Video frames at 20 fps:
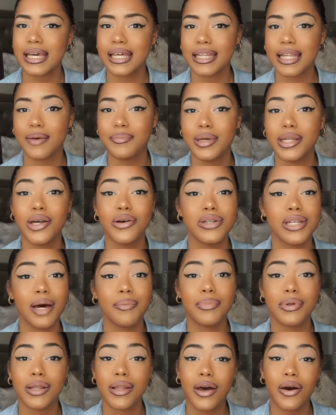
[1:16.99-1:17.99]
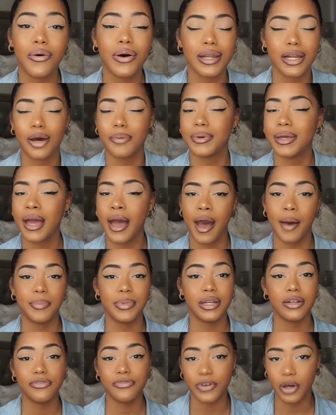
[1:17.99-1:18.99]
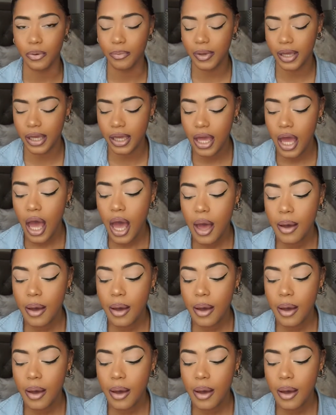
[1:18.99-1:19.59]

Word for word: can let me know down below and I'll be happy to film it.